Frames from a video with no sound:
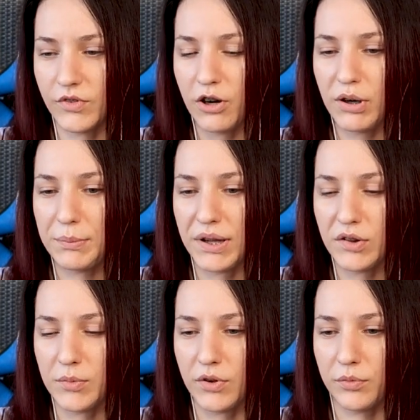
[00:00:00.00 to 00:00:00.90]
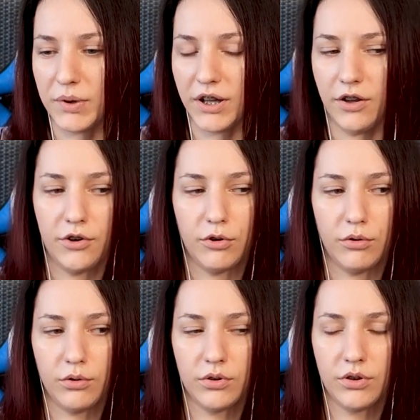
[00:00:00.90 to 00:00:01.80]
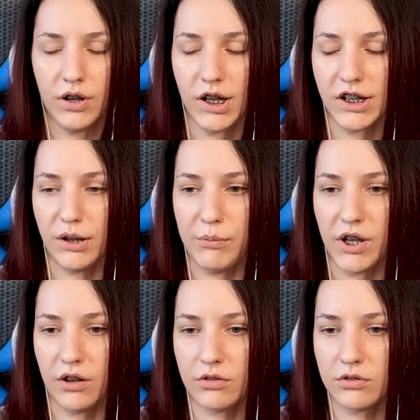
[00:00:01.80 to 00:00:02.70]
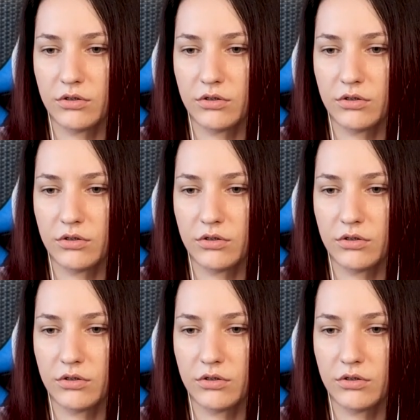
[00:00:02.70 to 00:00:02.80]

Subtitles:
That reminds me of My Hero Academia.